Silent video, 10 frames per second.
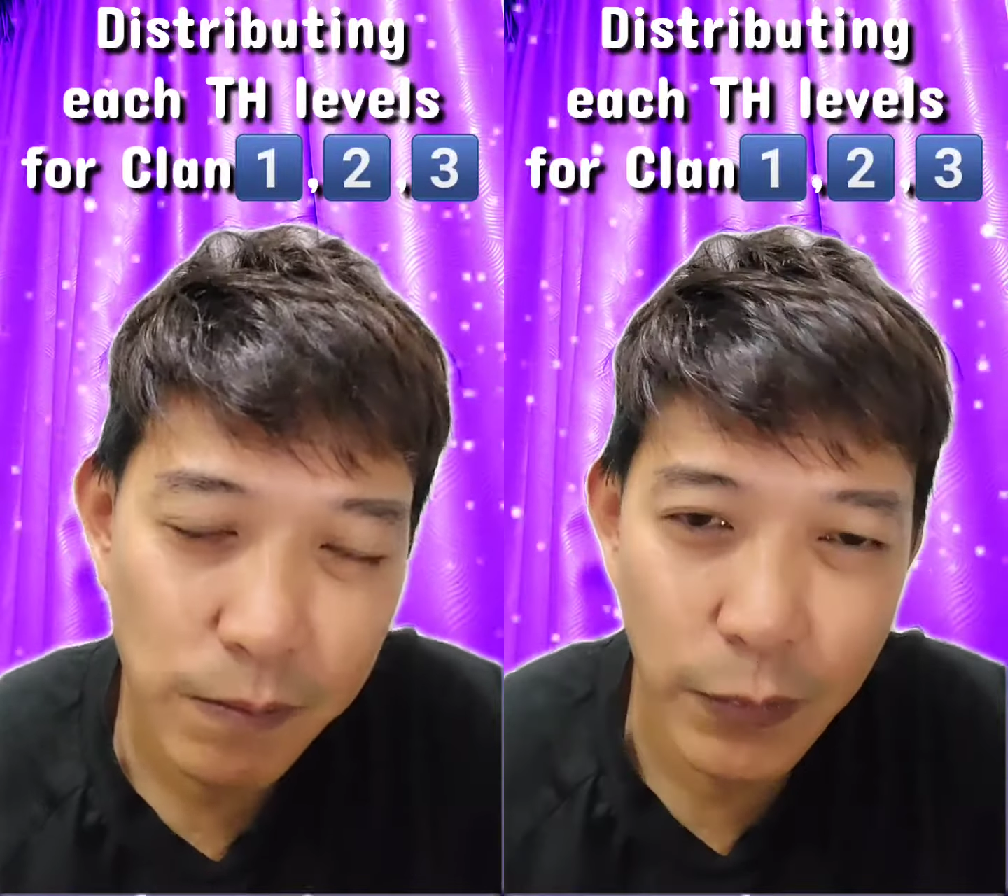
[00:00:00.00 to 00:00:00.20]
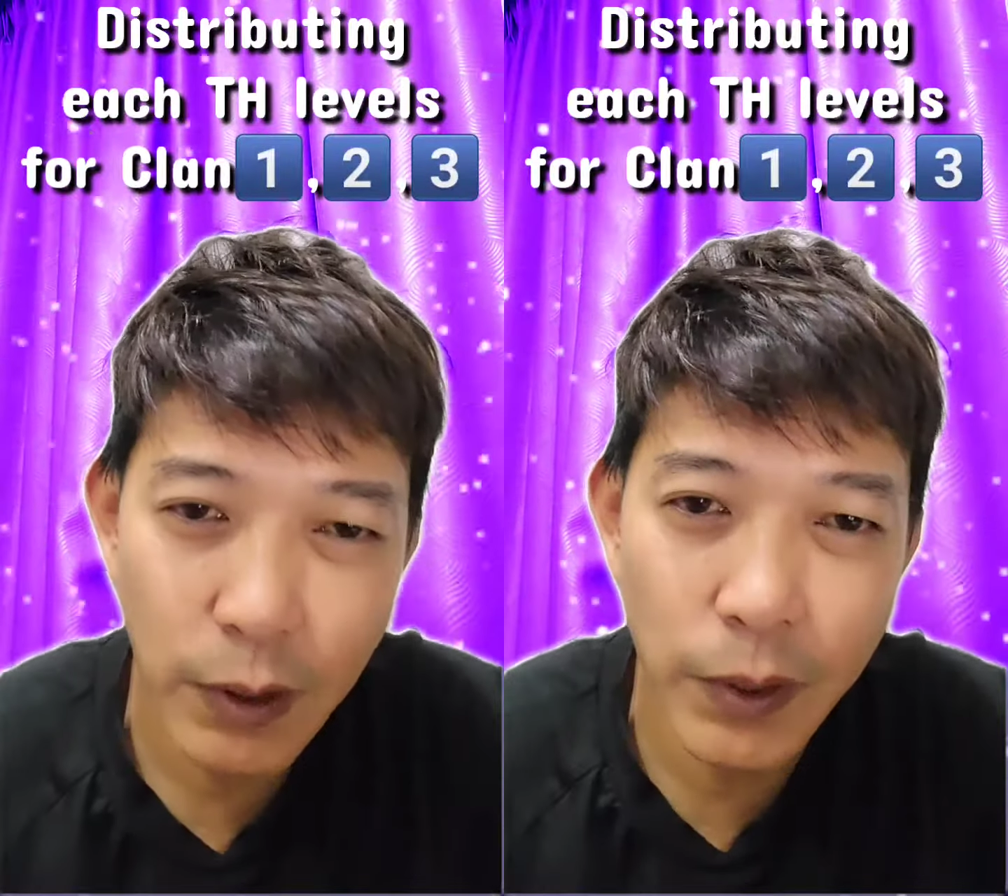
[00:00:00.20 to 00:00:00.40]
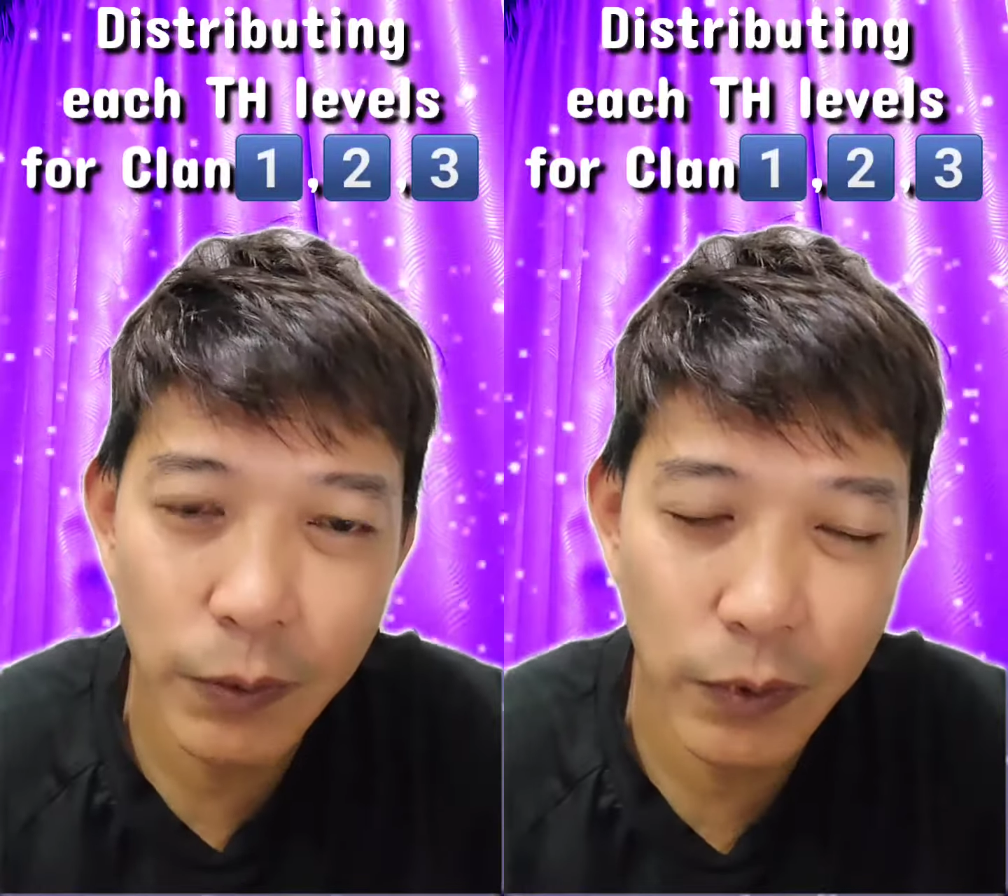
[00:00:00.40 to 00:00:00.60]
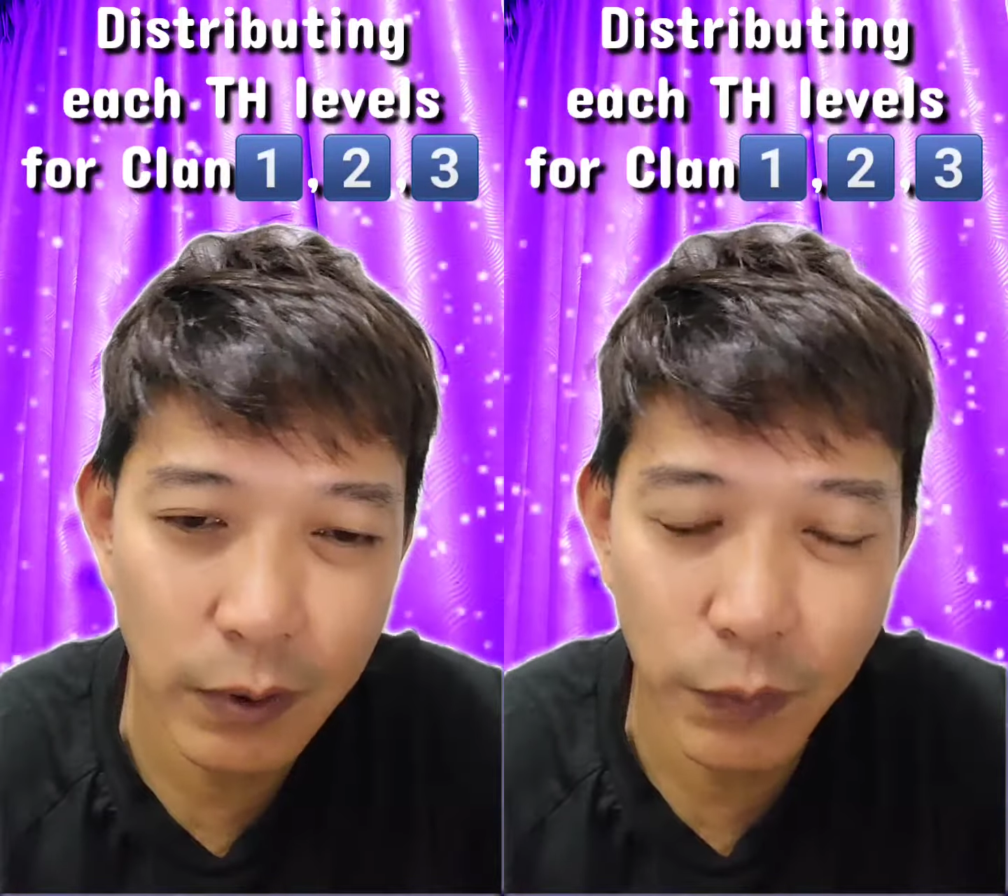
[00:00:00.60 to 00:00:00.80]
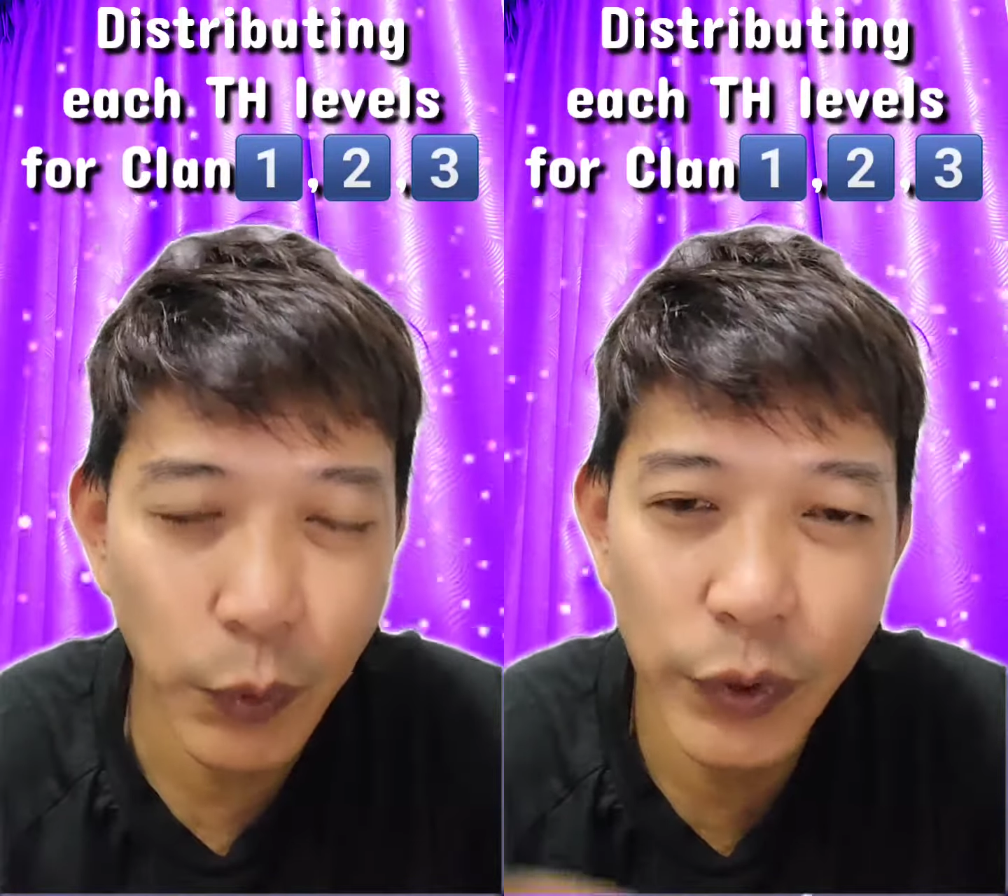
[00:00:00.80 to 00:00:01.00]
Probably
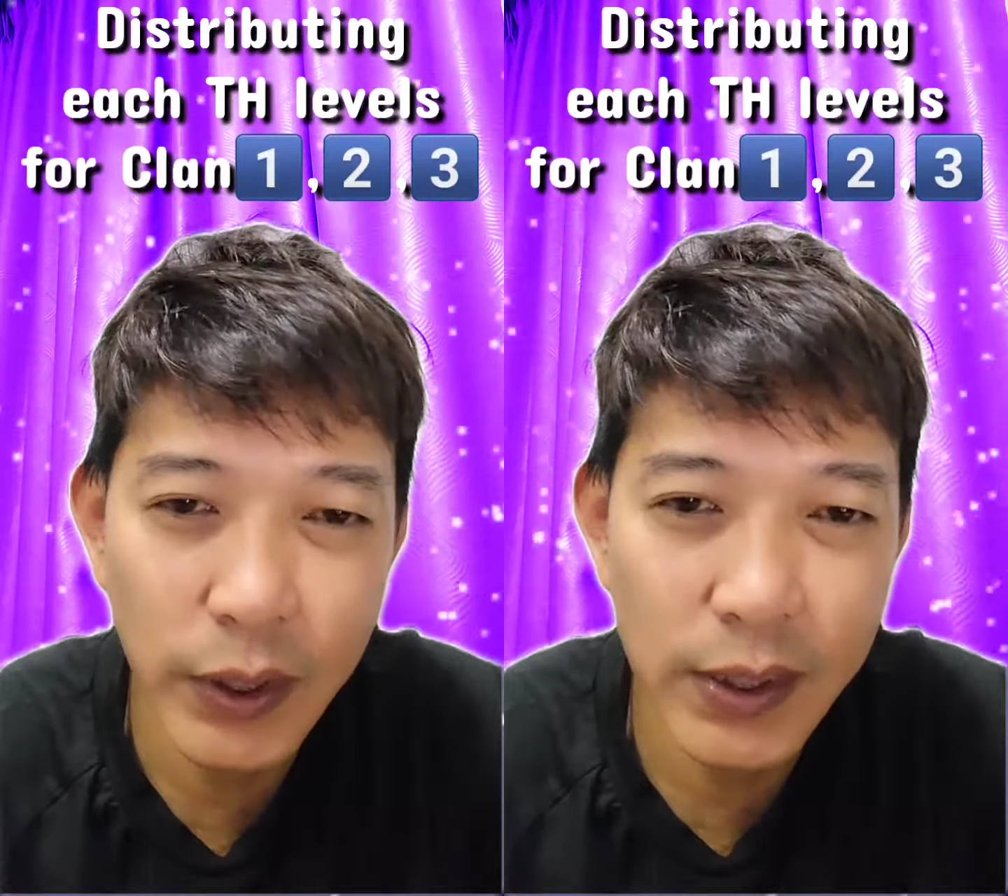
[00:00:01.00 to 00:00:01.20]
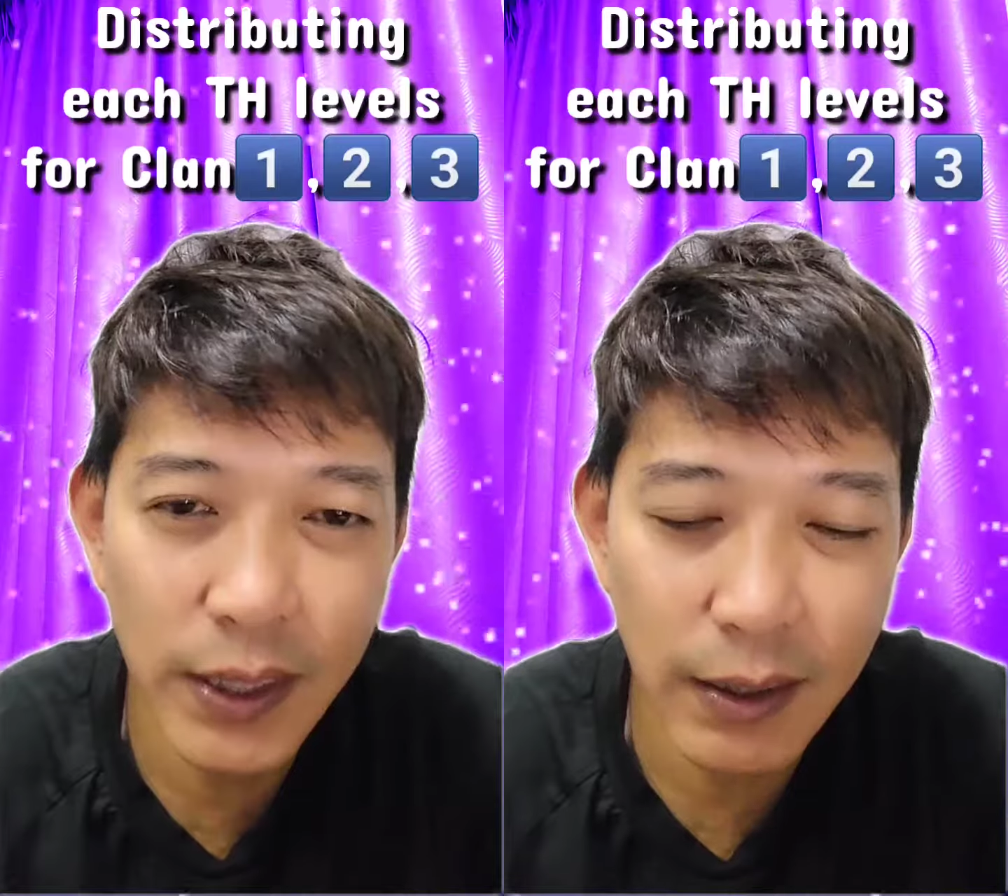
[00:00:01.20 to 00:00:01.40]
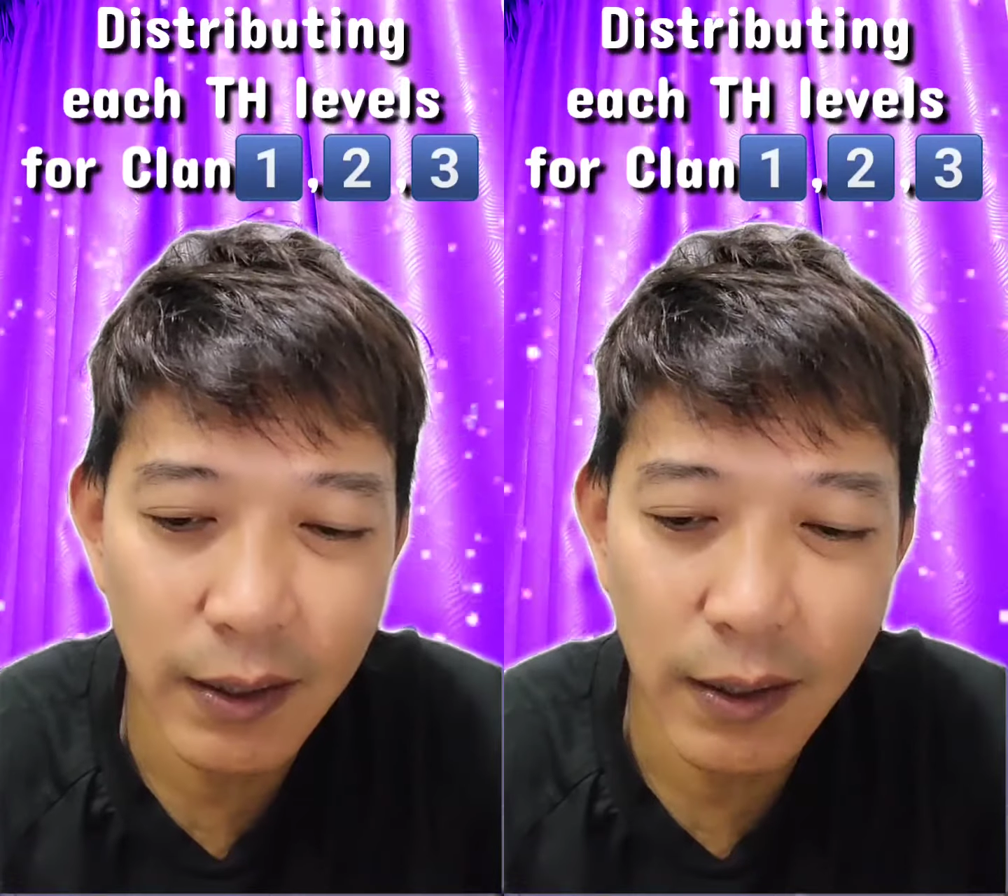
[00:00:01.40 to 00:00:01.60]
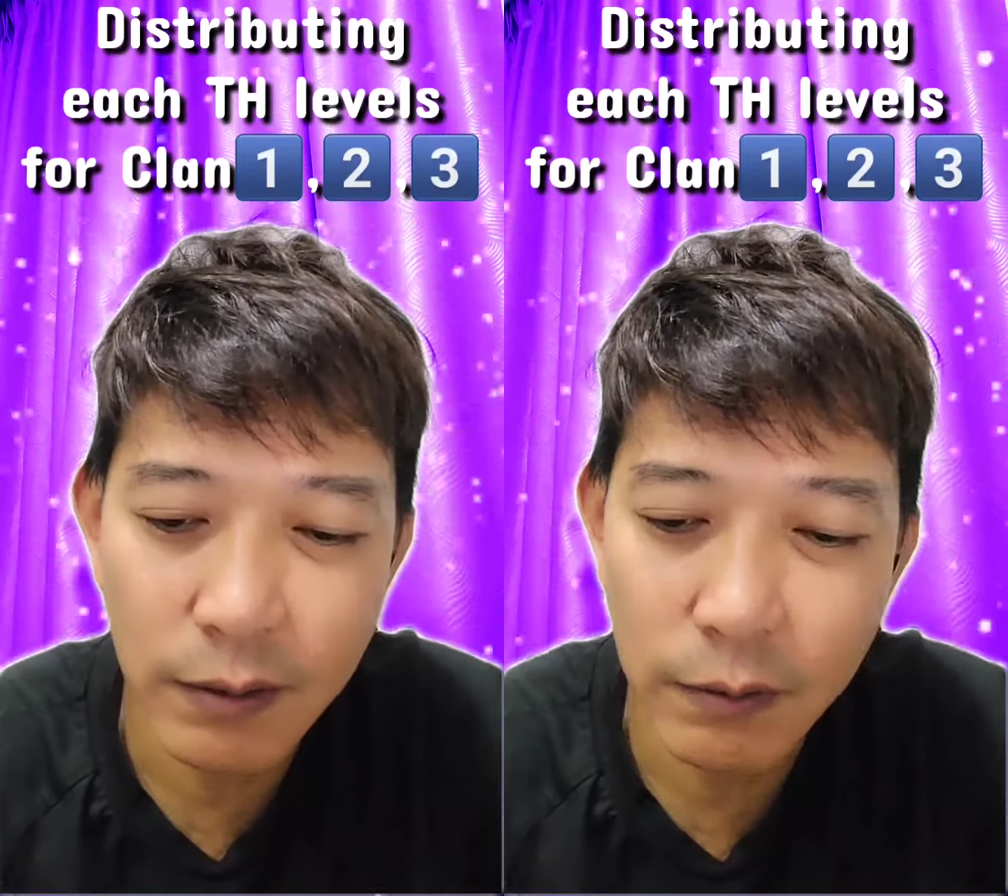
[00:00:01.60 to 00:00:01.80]
when we decide uh,